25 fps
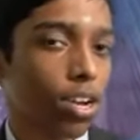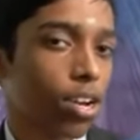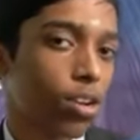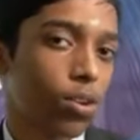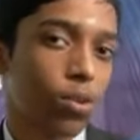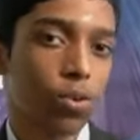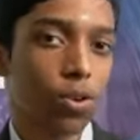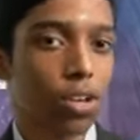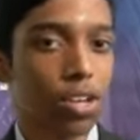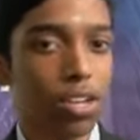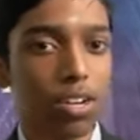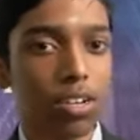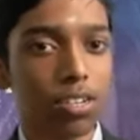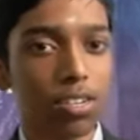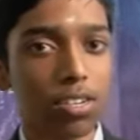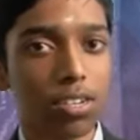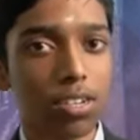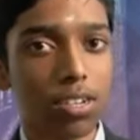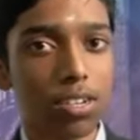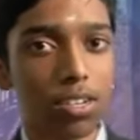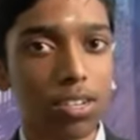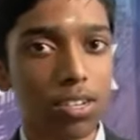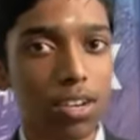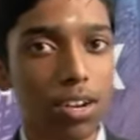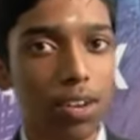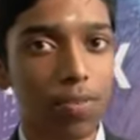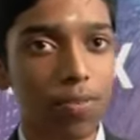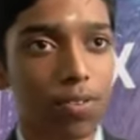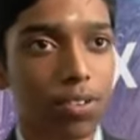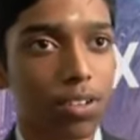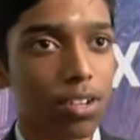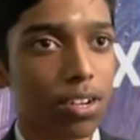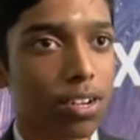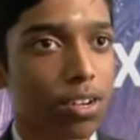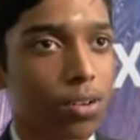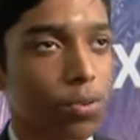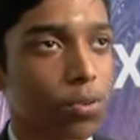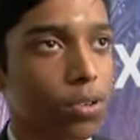And okay, it's just after
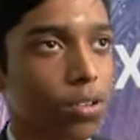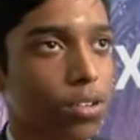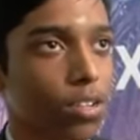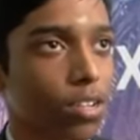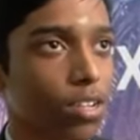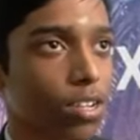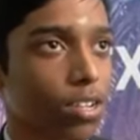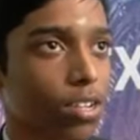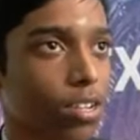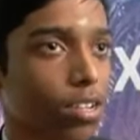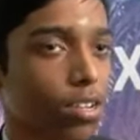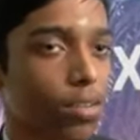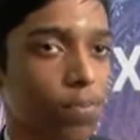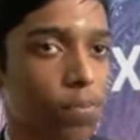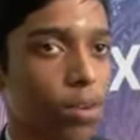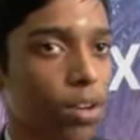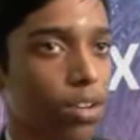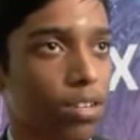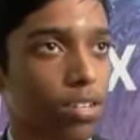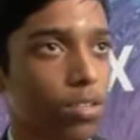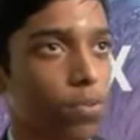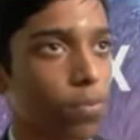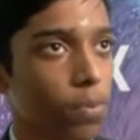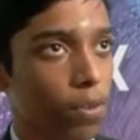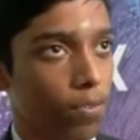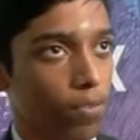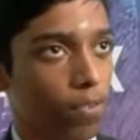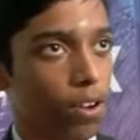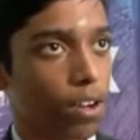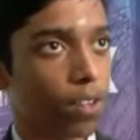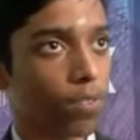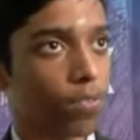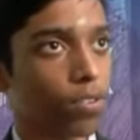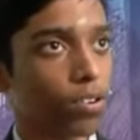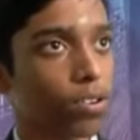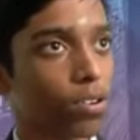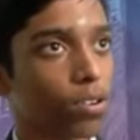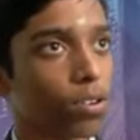that, you, you played this
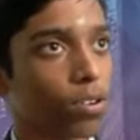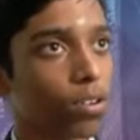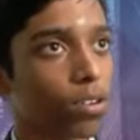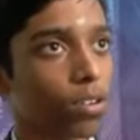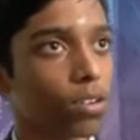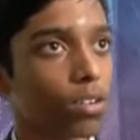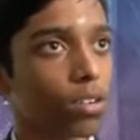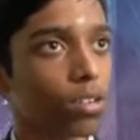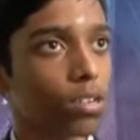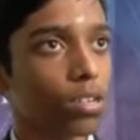b5 and all.